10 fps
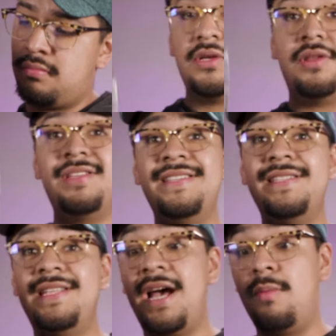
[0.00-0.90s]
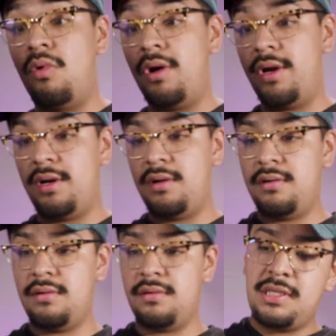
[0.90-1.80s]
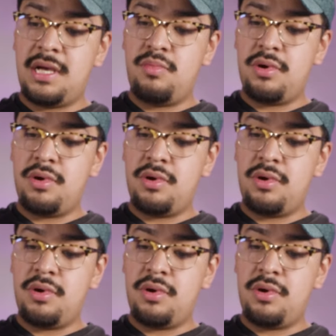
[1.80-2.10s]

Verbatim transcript: So this is tap water. Tap